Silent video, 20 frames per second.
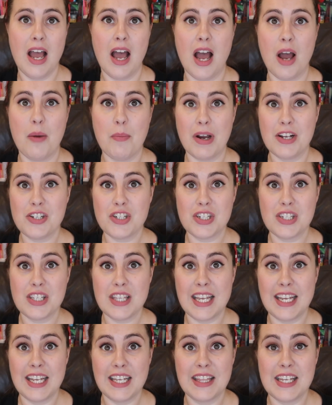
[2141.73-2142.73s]
I just
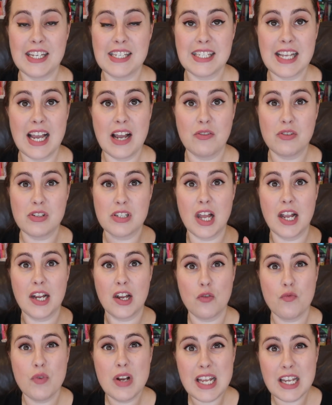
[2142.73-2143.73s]
think this sounds
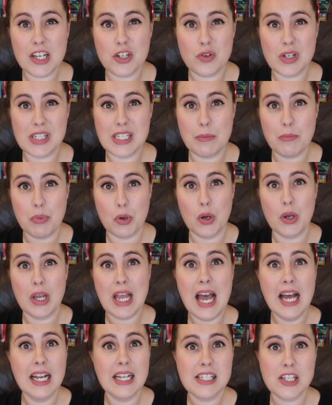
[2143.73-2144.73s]
like a really interesting
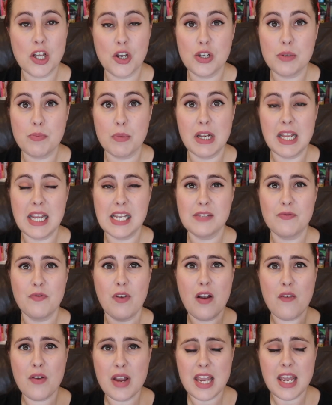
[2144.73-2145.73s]
book. Alice Oseman is
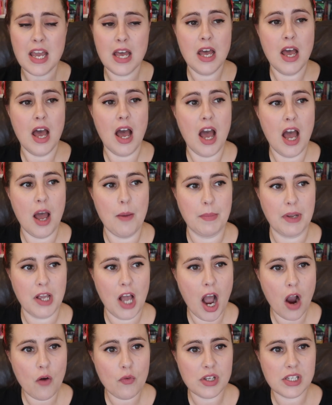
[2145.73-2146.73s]
very
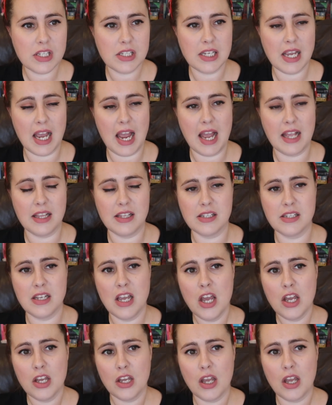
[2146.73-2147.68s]
current and